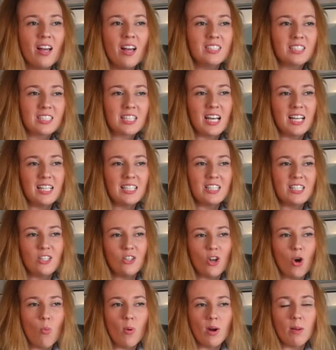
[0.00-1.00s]
It's because you
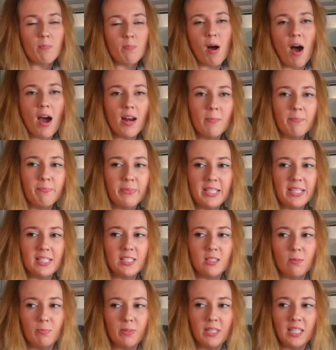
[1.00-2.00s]
don't want a bottom piece
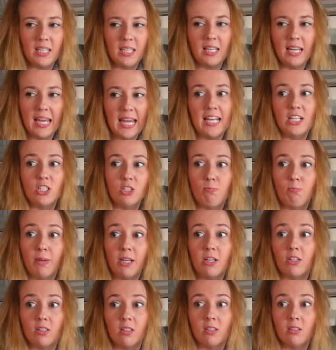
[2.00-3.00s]
to be an inch
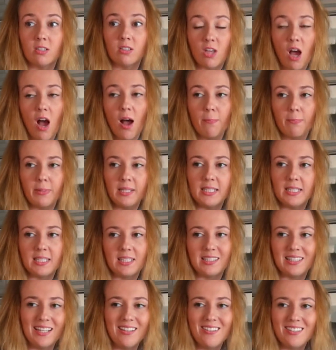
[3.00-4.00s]
bigger than the top piece,
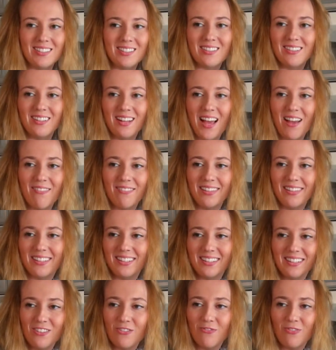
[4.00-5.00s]
because then you're just gonna have like
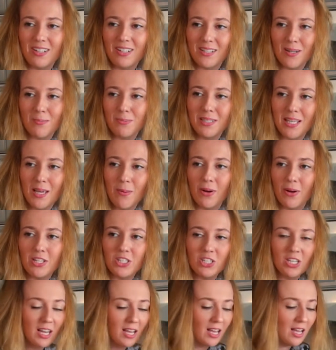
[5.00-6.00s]
a little f***ed up
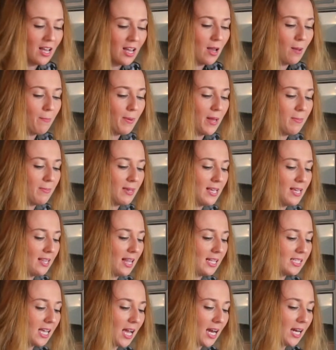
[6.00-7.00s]
sandwich. But I mean,
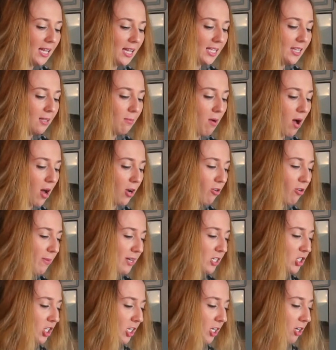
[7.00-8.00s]
that's kind of like the motto of
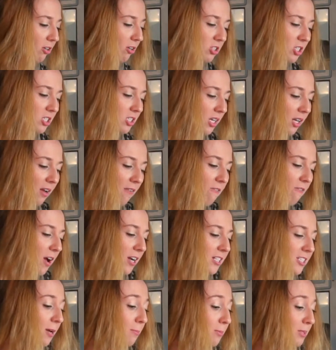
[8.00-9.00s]
my channel. It's just like a
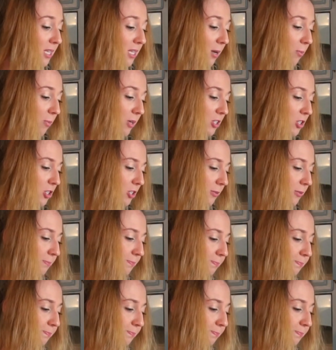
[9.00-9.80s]
f***ed up sandwich.